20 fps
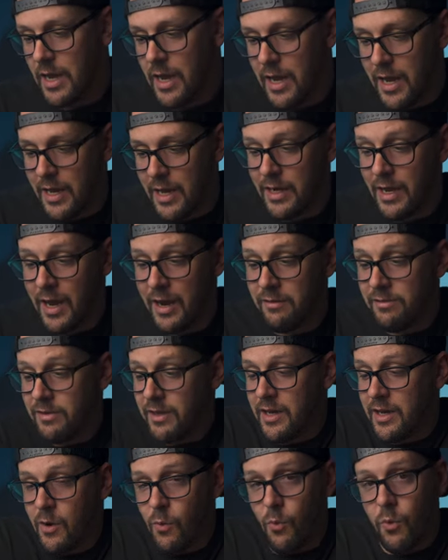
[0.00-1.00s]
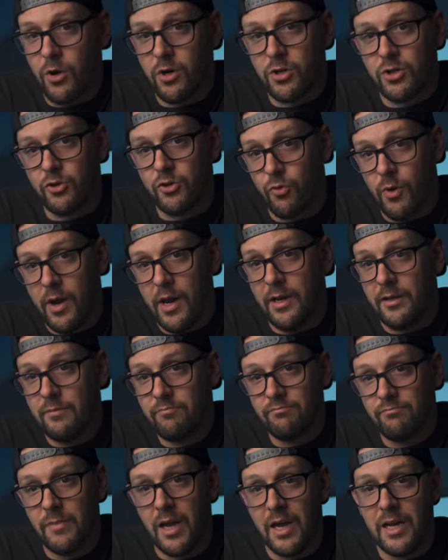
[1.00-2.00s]
and I think it worked great.
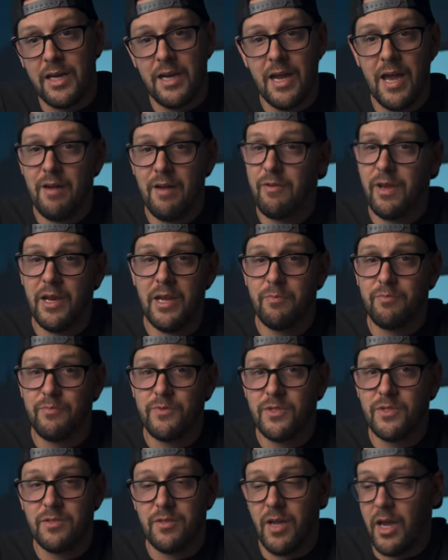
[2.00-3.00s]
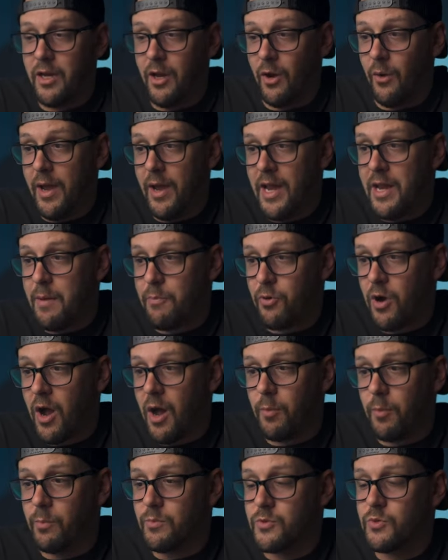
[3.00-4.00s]
I didn't have any
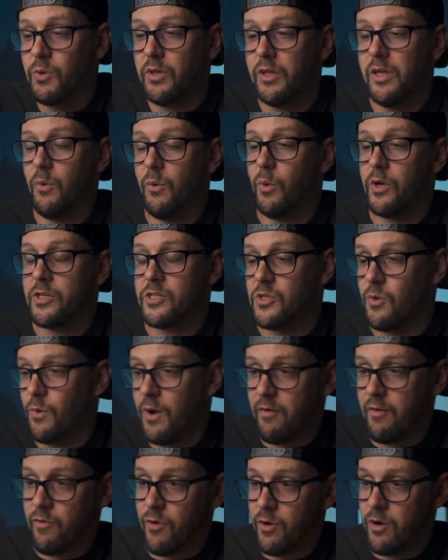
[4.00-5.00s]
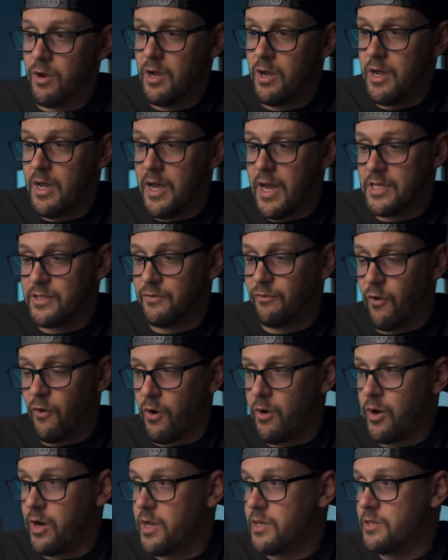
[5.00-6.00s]
problems with it whatsoever as
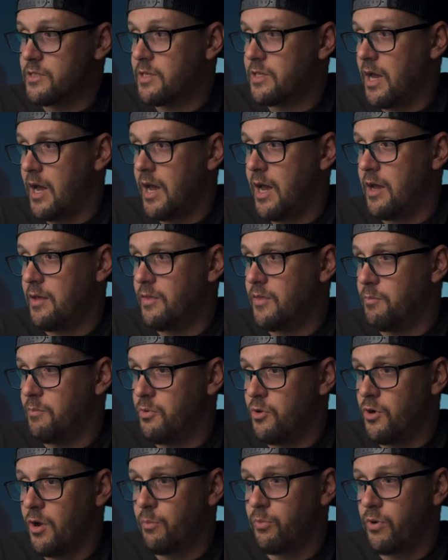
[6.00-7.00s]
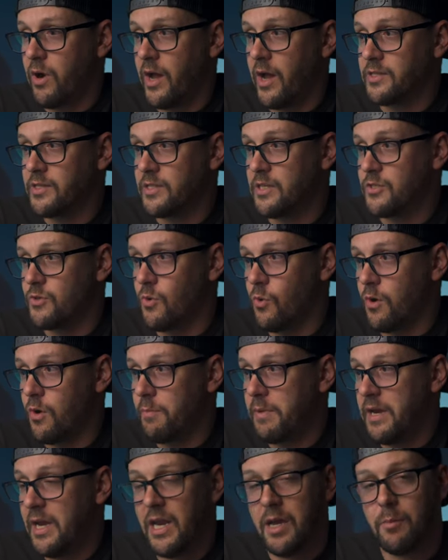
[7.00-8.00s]
far as the boot up process or
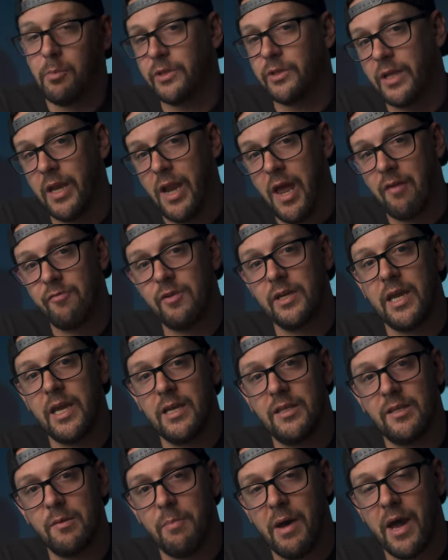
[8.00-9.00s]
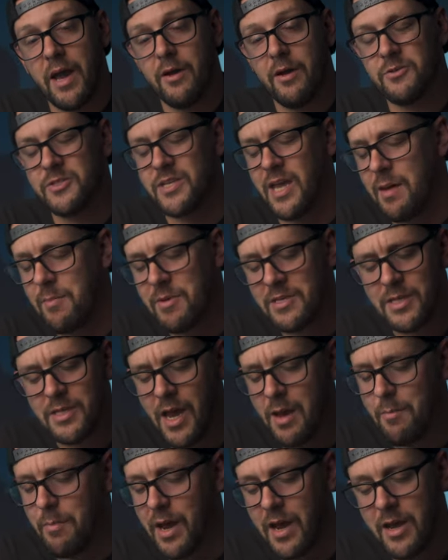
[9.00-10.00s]
being able to navigate the BIOS.
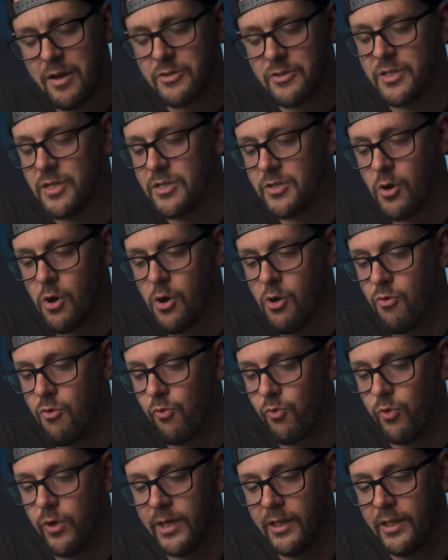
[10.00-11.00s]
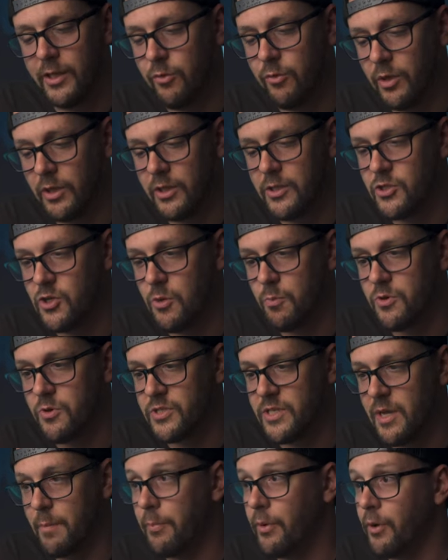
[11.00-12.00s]
MSI BIOSes are really, really super
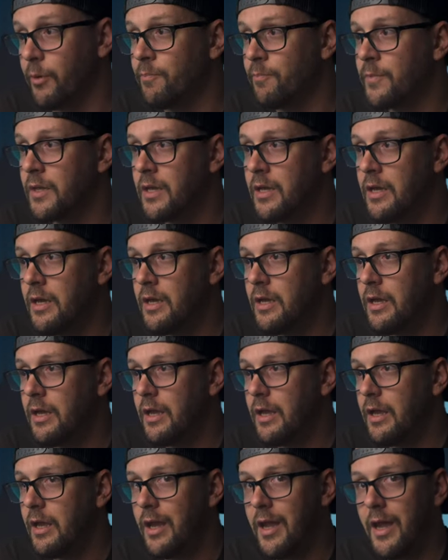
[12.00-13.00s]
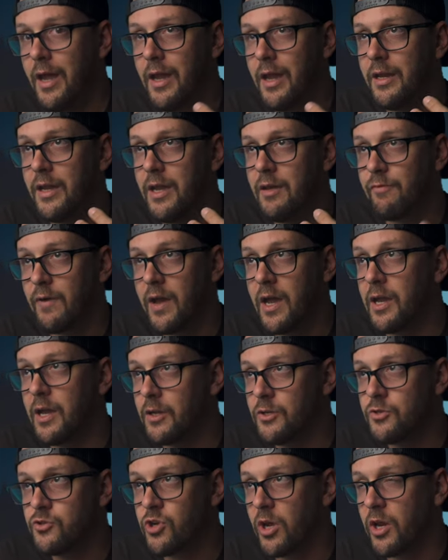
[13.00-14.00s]
simple. And if
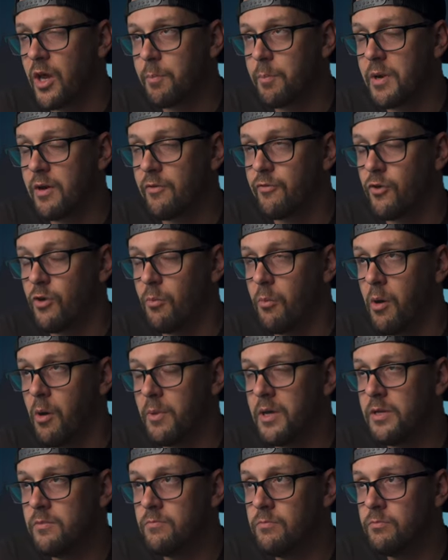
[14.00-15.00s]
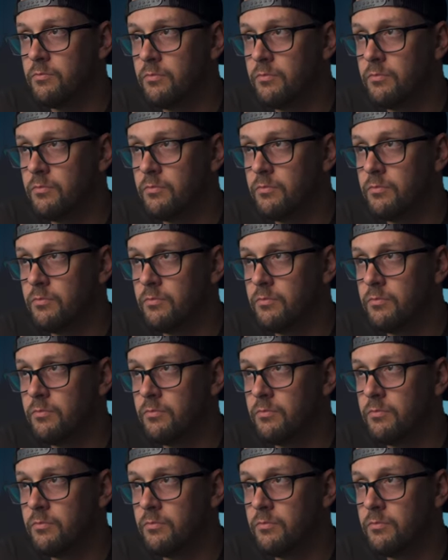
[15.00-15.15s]
I shut up here for a moment,